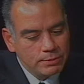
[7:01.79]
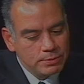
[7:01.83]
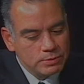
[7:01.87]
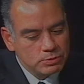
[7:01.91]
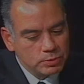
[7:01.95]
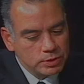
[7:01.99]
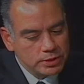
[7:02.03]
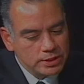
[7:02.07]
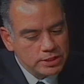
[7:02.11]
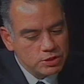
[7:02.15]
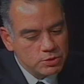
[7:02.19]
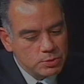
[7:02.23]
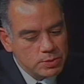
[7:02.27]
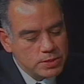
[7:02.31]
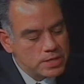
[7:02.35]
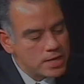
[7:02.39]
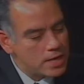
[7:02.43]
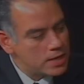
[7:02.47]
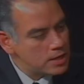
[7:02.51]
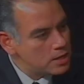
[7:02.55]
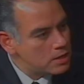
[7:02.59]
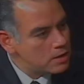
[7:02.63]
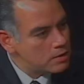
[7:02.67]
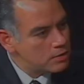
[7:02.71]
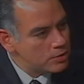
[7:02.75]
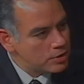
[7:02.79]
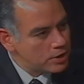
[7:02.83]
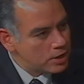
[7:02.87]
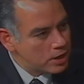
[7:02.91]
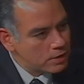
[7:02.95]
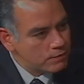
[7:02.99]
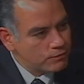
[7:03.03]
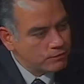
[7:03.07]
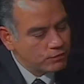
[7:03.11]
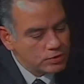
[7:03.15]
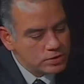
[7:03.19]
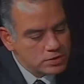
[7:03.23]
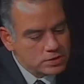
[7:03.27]
it was really during that year that I
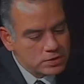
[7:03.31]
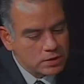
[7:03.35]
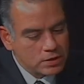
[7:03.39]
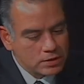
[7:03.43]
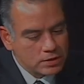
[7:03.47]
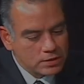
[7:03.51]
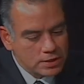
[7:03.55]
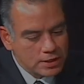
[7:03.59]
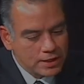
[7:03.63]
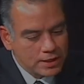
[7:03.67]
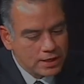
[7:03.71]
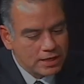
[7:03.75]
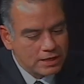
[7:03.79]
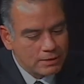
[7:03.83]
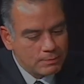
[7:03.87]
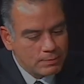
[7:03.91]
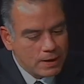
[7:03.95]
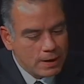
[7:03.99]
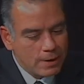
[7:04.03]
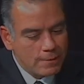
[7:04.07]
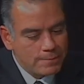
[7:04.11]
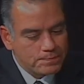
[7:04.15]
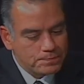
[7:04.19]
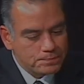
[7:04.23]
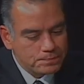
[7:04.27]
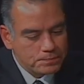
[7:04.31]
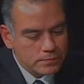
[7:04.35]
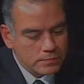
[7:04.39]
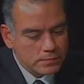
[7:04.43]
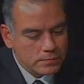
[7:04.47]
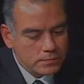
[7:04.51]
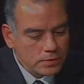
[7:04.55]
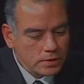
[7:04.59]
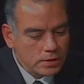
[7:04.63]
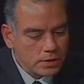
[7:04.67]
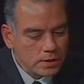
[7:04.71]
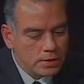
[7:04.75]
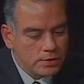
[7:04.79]
first started thinking about
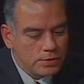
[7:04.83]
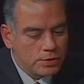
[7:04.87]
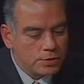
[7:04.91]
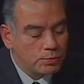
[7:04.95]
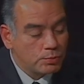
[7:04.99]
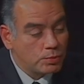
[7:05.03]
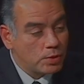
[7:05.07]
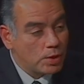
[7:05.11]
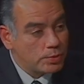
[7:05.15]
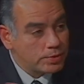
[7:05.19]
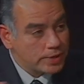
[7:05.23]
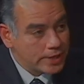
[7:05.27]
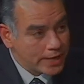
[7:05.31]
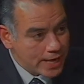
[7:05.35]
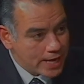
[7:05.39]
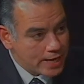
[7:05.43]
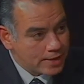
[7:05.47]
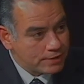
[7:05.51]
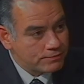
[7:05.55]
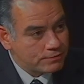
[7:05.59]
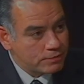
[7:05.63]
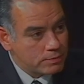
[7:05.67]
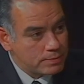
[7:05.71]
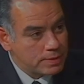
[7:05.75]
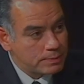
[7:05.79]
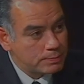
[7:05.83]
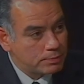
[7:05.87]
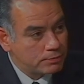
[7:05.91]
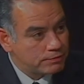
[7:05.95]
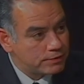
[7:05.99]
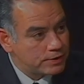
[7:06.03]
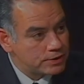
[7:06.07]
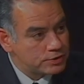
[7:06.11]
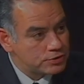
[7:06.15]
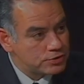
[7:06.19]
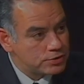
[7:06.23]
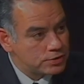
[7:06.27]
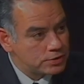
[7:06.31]
the road ahead for me
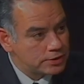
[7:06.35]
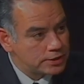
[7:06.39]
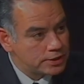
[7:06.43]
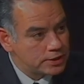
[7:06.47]
professionally.